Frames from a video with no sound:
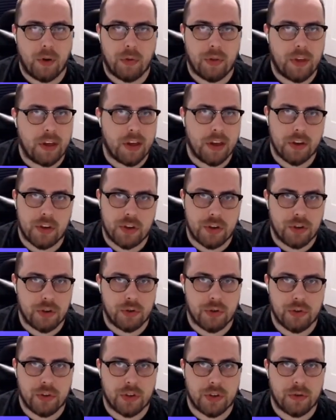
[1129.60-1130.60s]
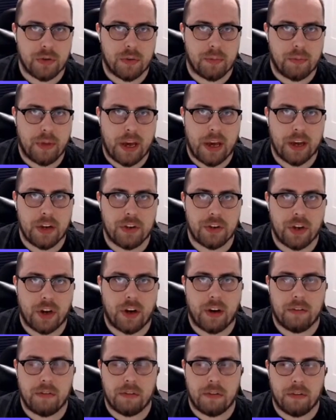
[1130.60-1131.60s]
the issues
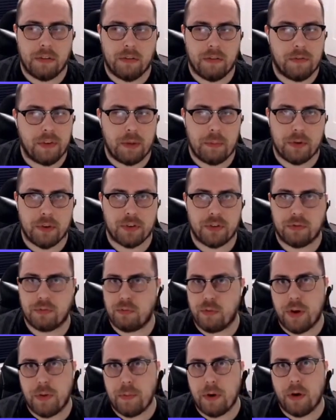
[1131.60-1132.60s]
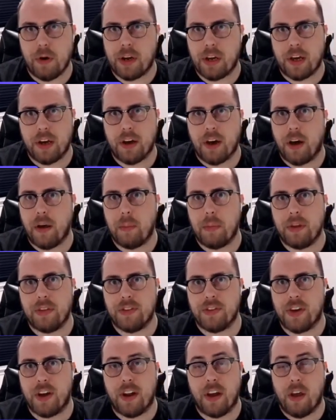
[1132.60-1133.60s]
page of Vapor's repo on
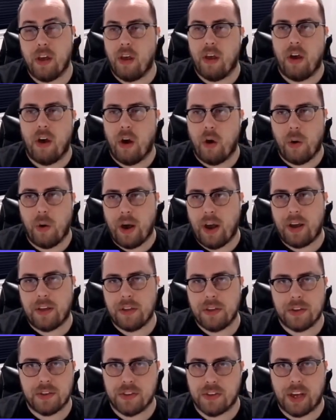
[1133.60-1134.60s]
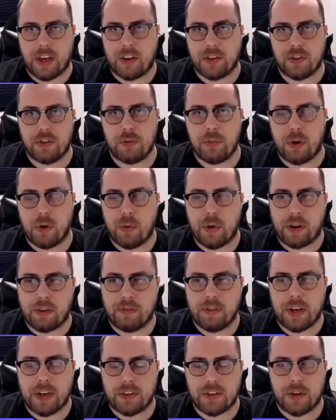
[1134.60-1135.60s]
GitHub and said, oh, hey, this is like a
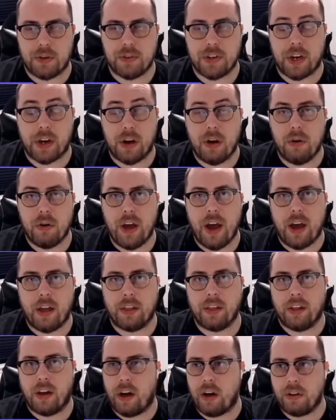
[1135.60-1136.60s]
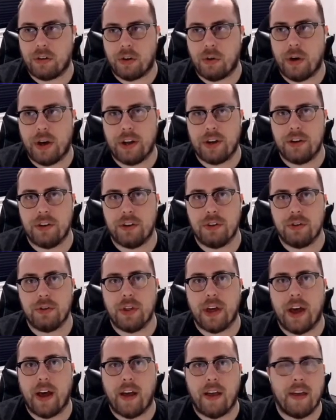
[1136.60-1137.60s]
super quick fix. And I was like, oh yeah, I'll go ahead
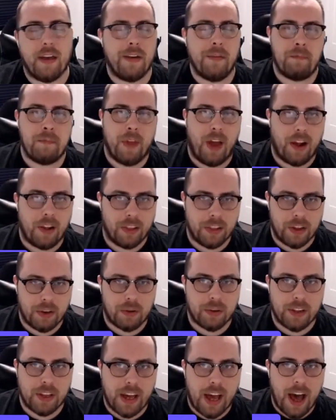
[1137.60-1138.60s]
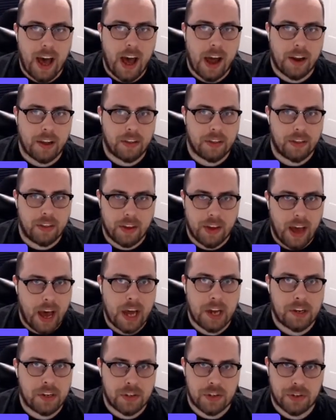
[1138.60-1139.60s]
and do that. I literally
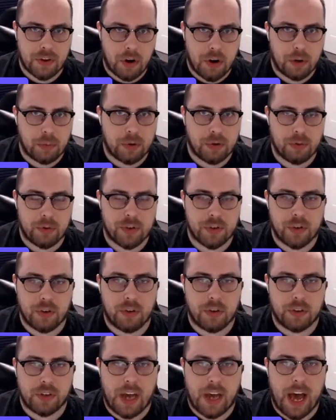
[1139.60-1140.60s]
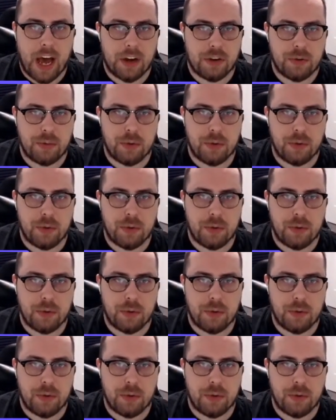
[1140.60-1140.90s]
added the app discardable result